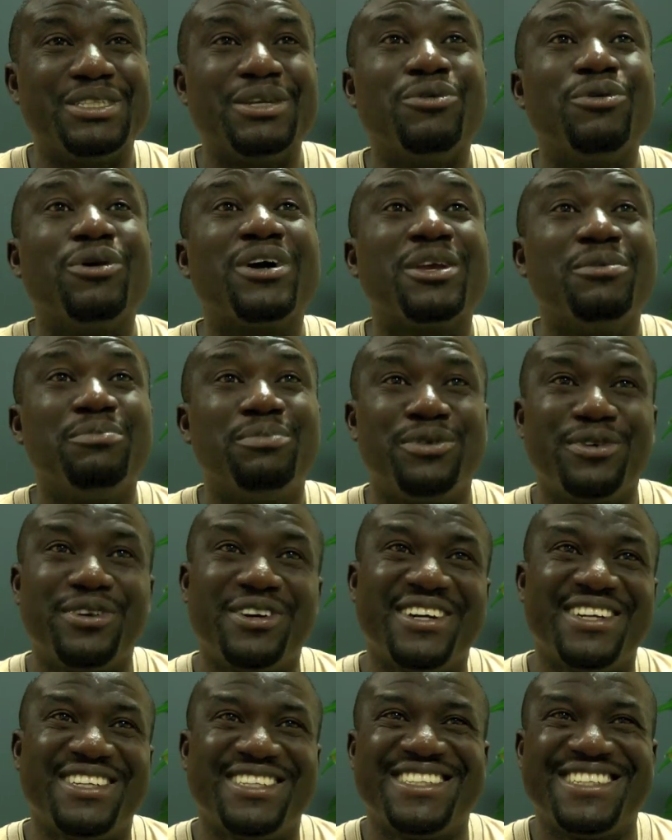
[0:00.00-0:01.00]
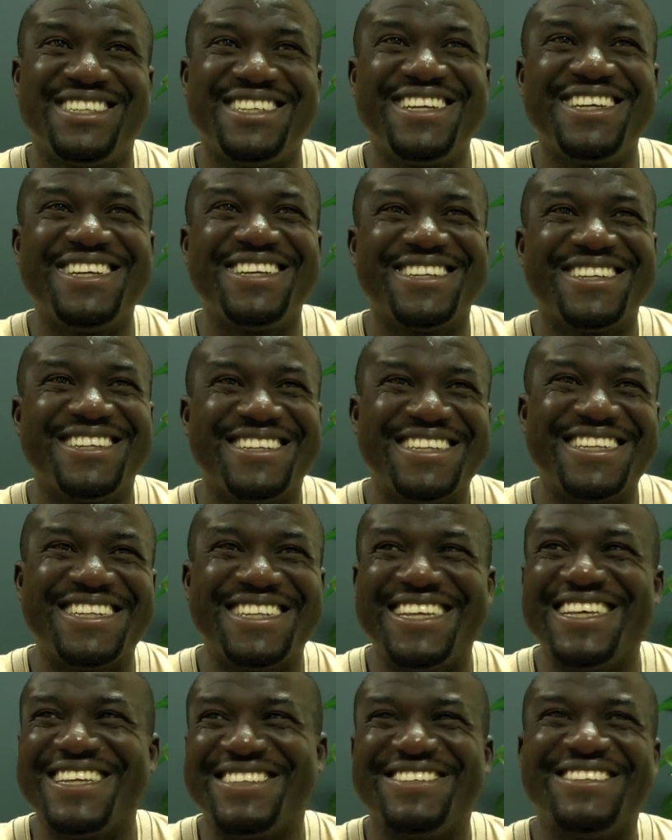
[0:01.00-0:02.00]
a work in progress.
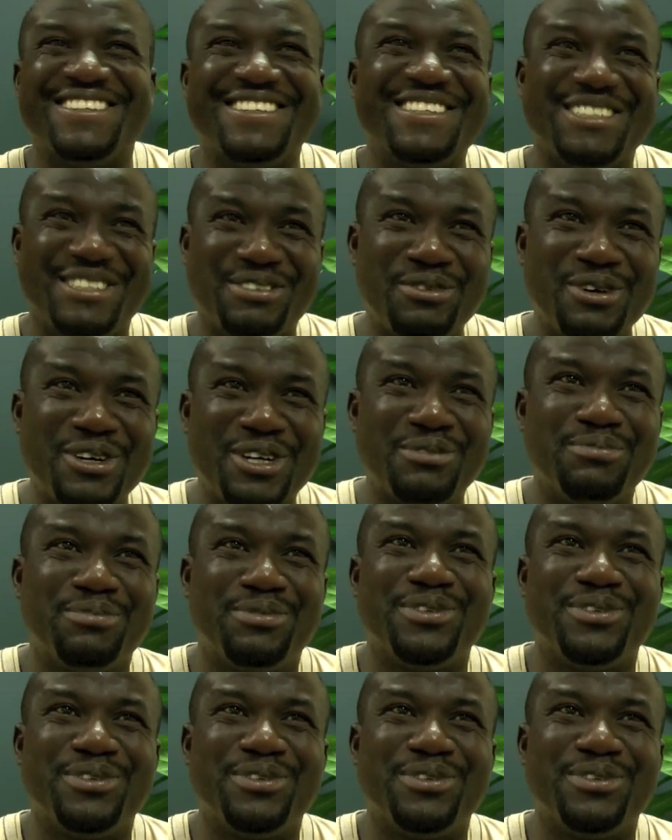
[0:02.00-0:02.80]
It's a work in